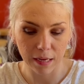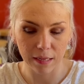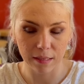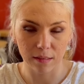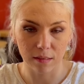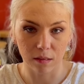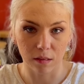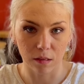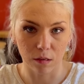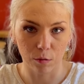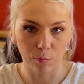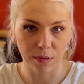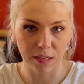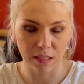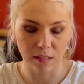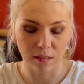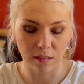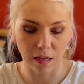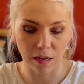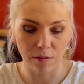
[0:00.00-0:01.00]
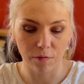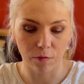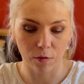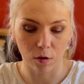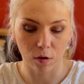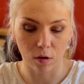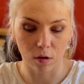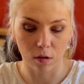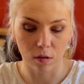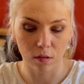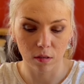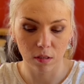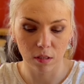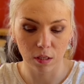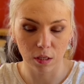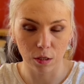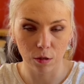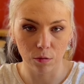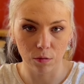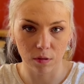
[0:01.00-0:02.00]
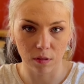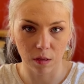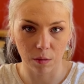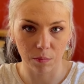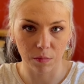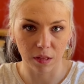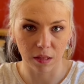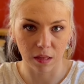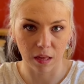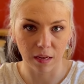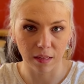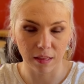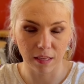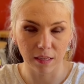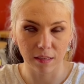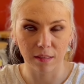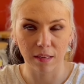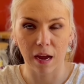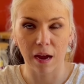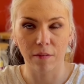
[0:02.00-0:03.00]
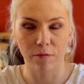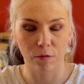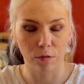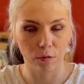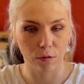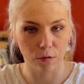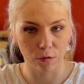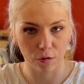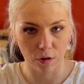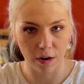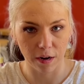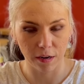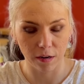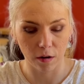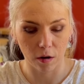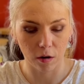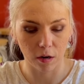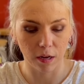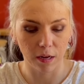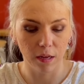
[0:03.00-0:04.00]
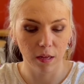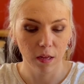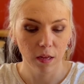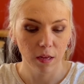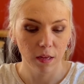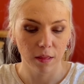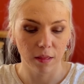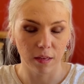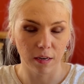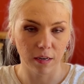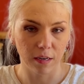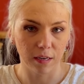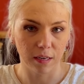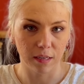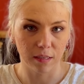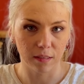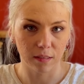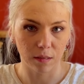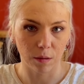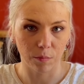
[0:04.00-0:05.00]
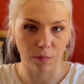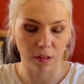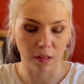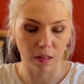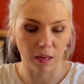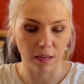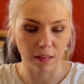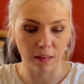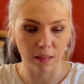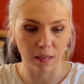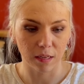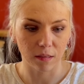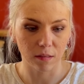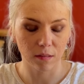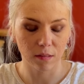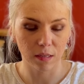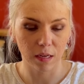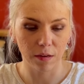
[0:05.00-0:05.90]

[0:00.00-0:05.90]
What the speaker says: it's a little bit safer to use something like this after they're trained on it than it is something like this.